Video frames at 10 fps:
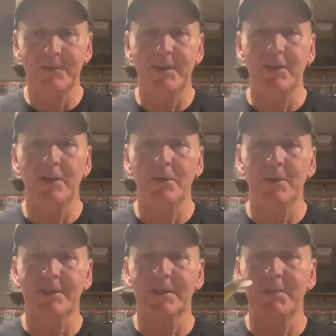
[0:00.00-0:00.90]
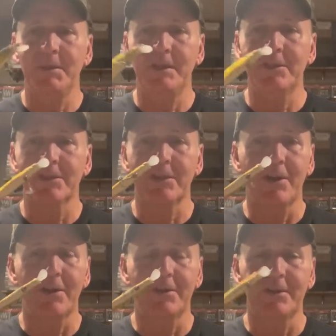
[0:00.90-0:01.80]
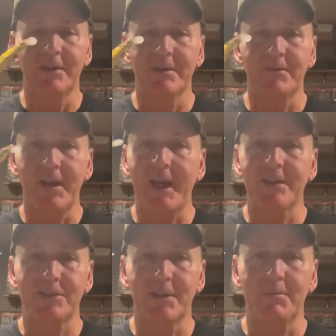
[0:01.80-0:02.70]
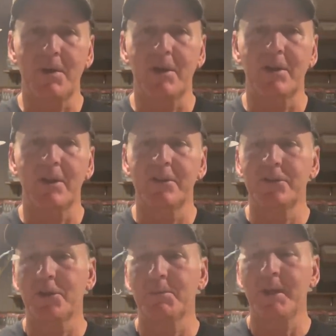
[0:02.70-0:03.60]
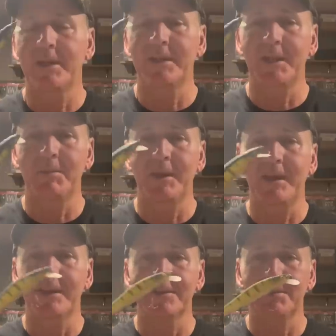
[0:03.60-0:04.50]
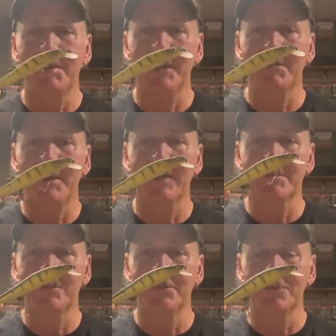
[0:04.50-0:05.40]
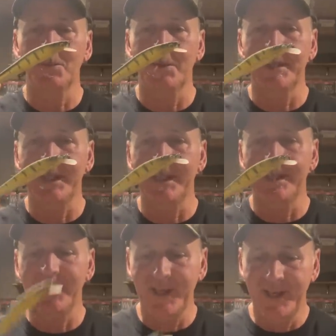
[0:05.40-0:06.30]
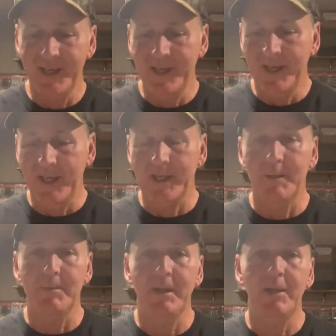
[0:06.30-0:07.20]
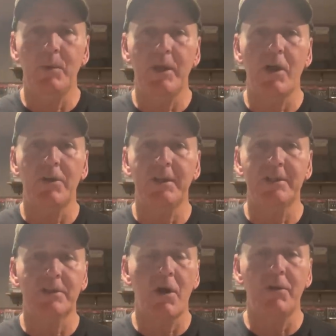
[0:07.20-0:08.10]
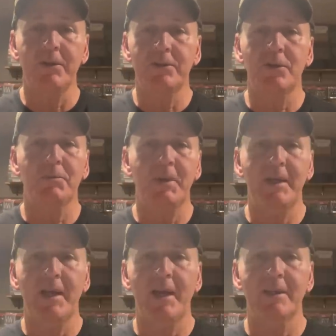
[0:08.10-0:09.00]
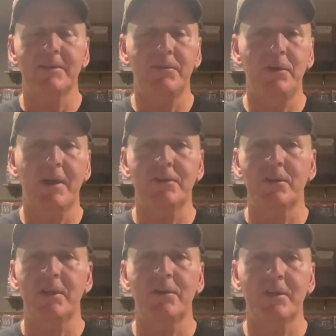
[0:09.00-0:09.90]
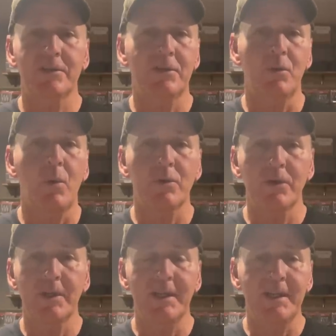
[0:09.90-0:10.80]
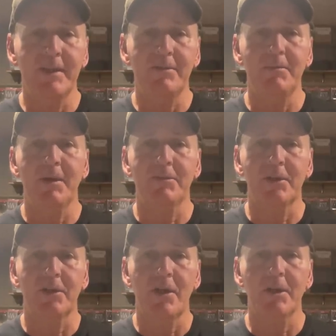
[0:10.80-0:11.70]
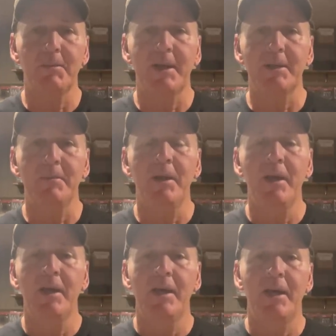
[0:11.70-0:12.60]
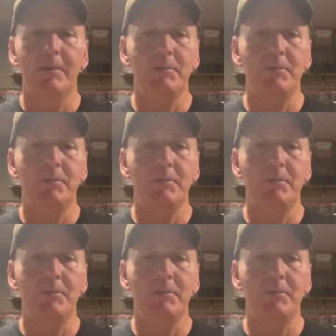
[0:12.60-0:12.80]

video is gonna be just on the flagship model jerkbait that they make, is the Megabass Vision 110. And anyway, on all these jerkbait guys, if you guys are interested in ordering any of them after I talk about them,